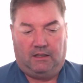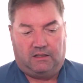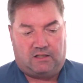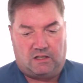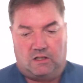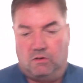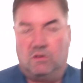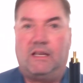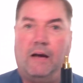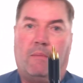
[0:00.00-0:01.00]
to
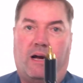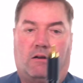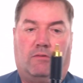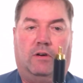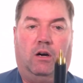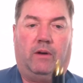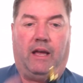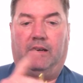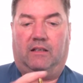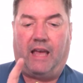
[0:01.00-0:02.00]
use that microphone
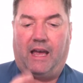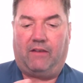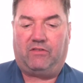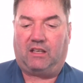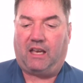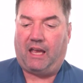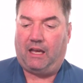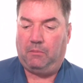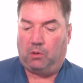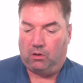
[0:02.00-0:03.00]
and to have the
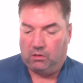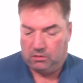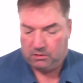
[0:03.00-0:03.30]
cable